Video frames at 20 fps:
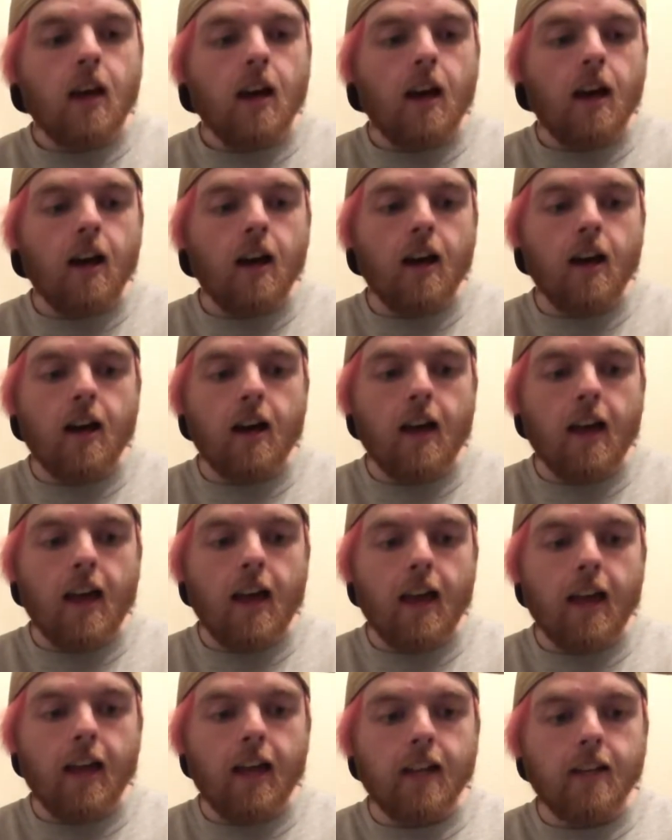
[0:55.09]

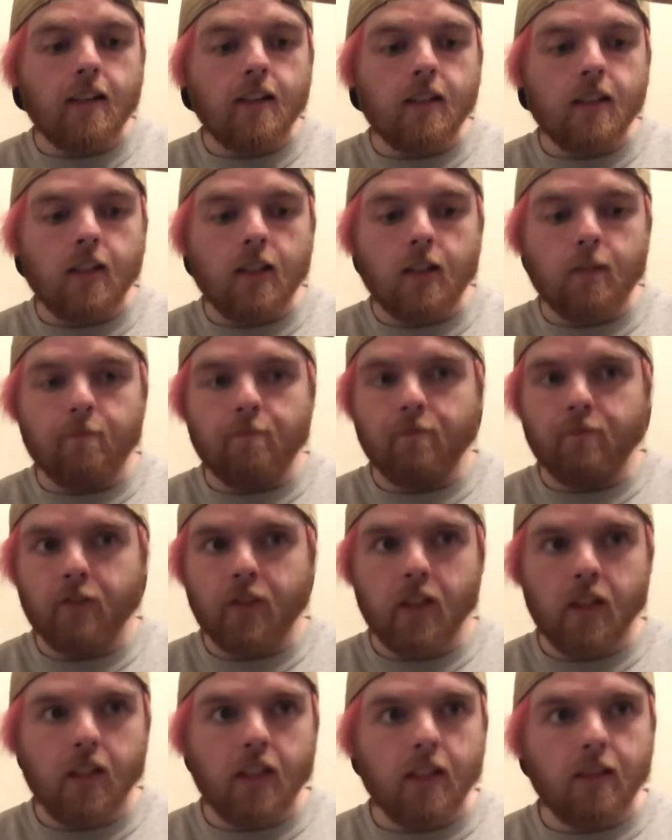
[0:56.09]
and
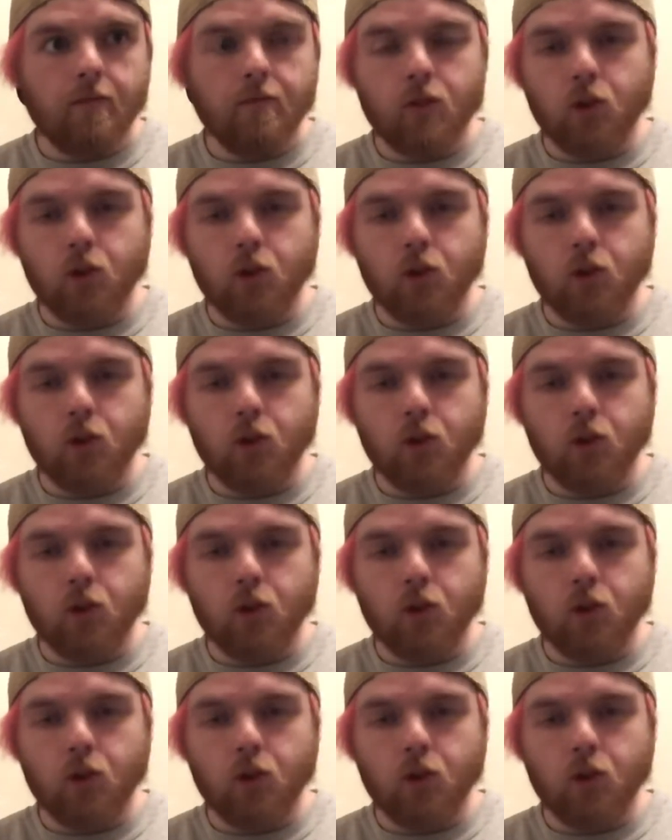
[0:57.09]
the